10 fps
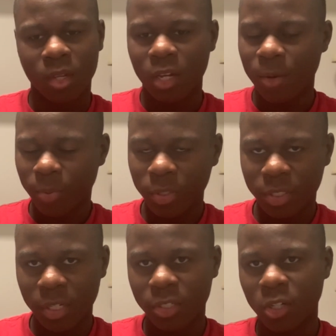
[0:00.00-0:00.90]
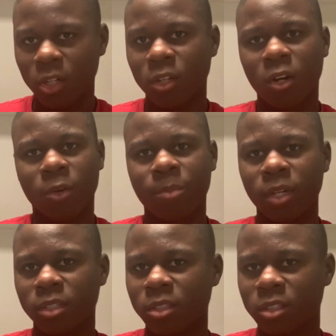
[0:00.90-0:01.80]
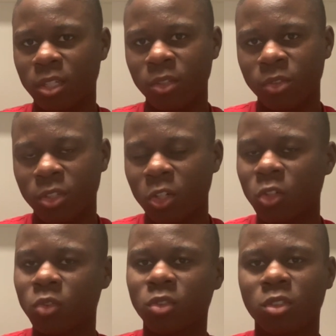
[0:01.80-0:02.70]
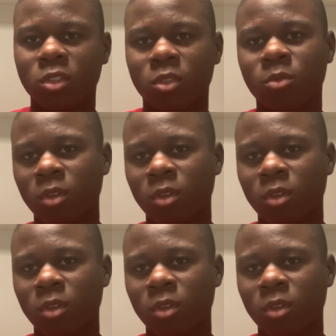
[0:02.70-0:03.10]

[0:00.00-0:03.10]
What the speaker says: I appreciate y'all, all the patience that you've shown, you know,